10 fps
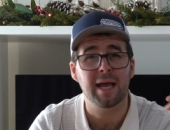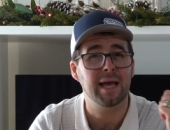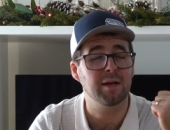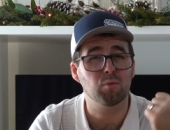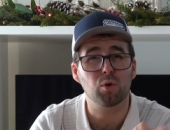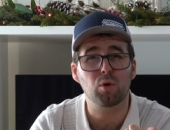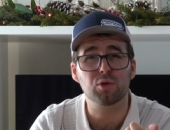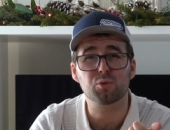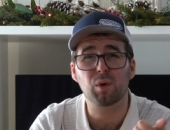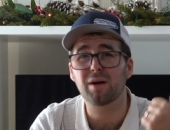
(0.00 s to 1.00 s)
and it
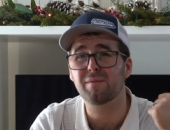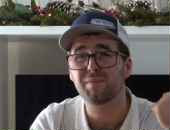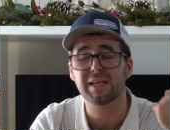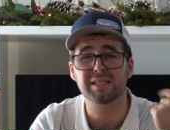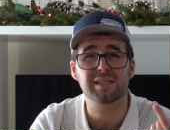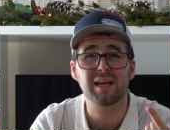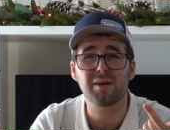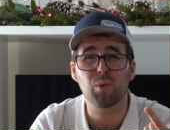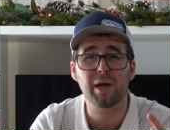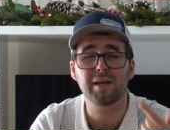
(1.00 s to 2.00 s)
rolls well, it's
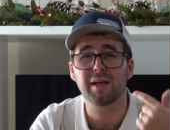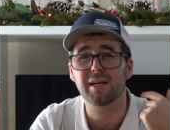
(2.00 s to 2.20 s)
lightweight,